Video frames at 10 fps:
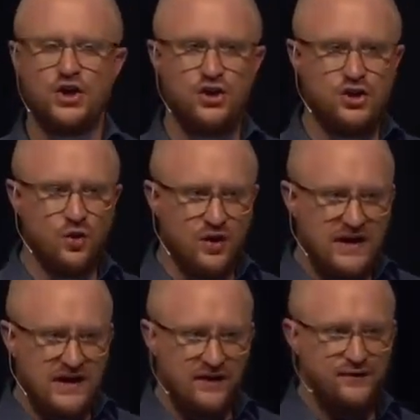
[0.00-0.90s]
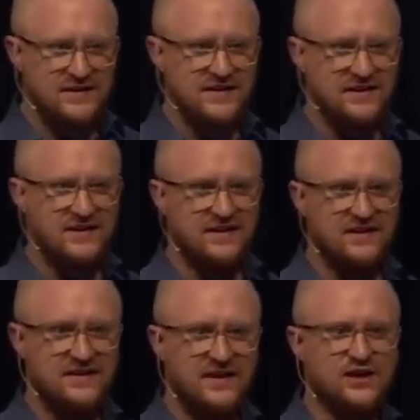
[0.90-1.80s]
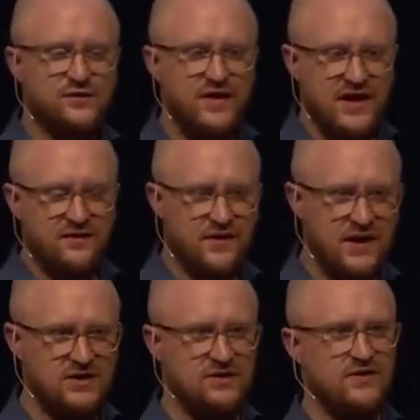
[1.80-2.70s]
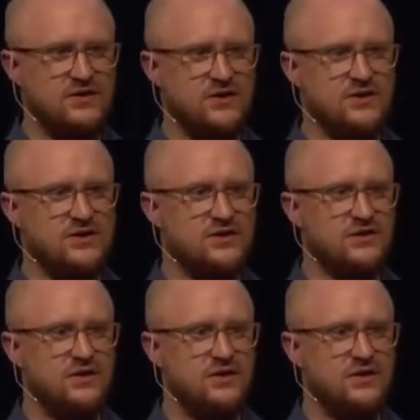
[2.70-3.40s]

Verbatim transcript: Your gift is for the edification of the church.